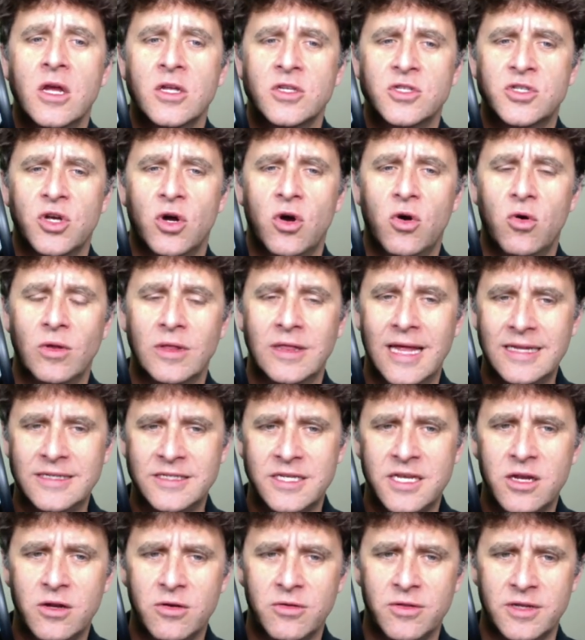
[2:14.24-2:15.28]
So let's
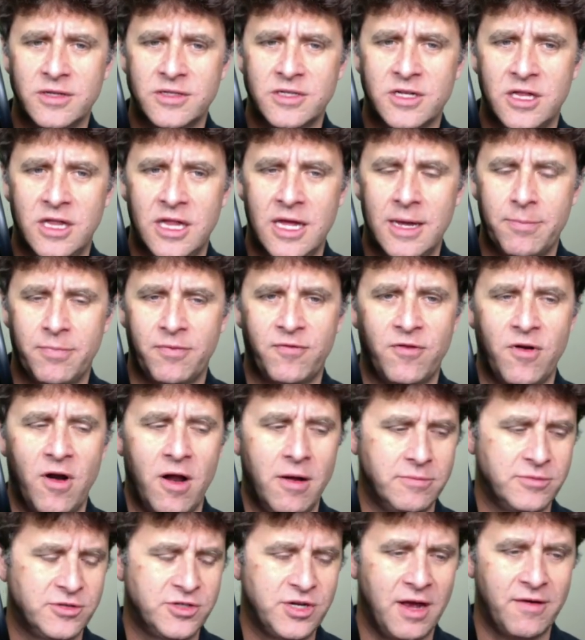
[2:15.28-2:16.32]
hear this clip
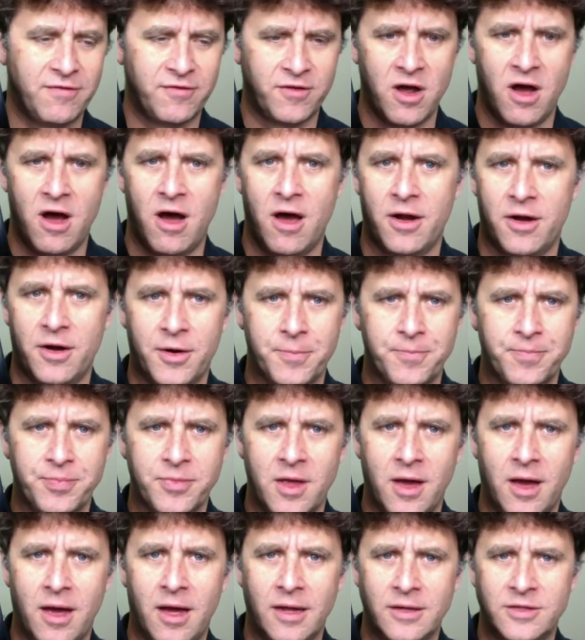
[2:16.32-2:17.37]
from Jeff Connor
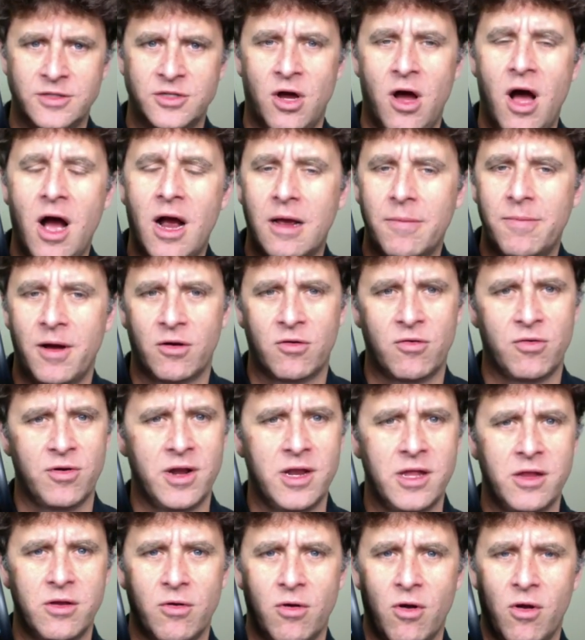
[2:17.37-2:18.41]
talk about
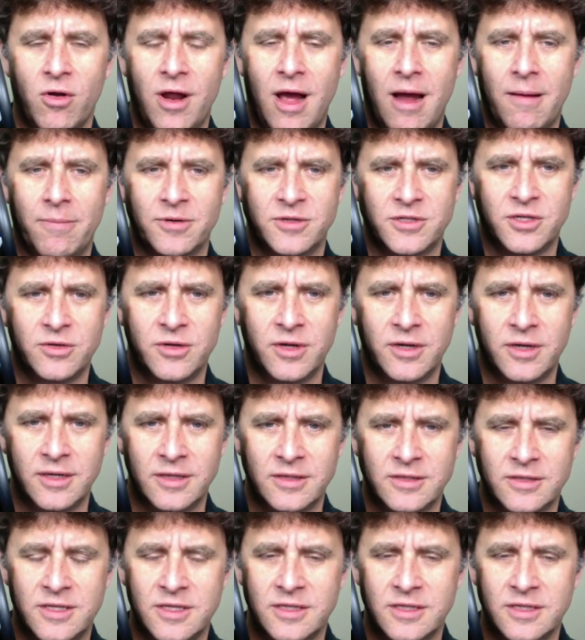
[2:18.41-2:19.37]
creating your own opportunities.